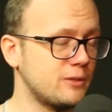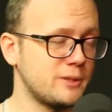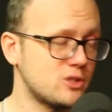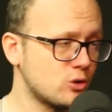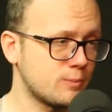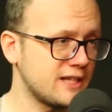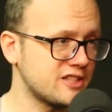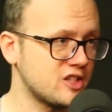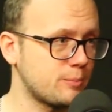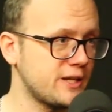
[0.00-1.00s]
and we talk about
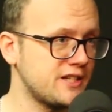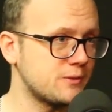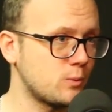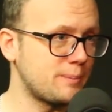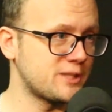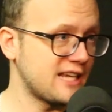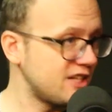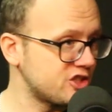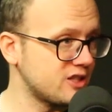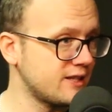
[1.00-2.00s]
this in the piece, where
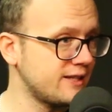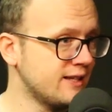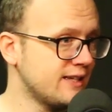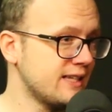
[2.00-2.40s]
potentially